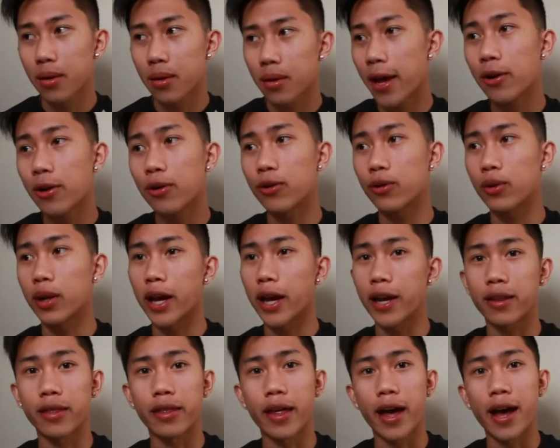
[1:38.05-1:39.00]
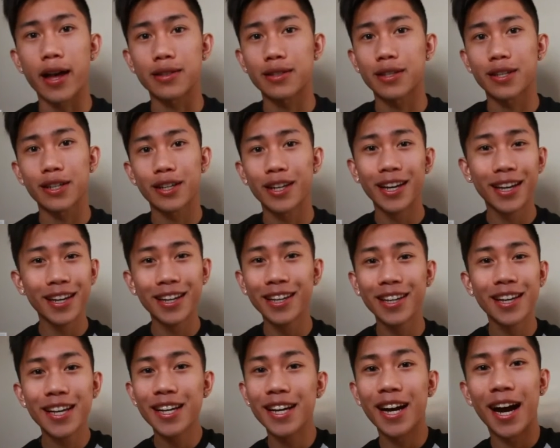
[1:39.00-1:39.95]
I don't like that.
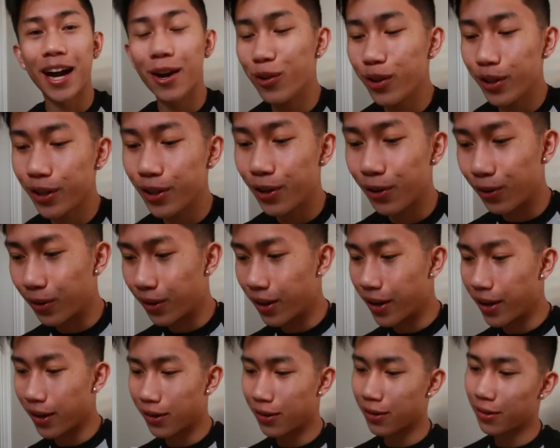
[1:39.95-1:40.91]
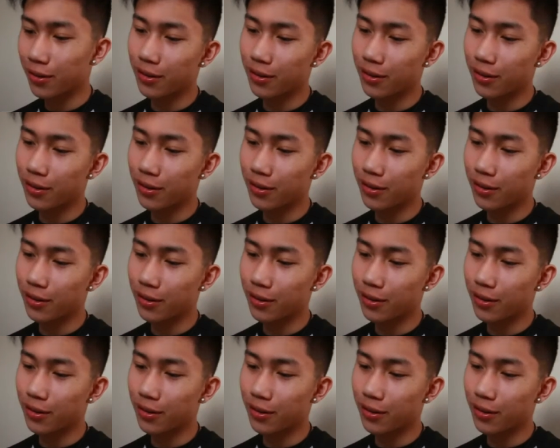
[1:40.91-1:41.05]
I really don't like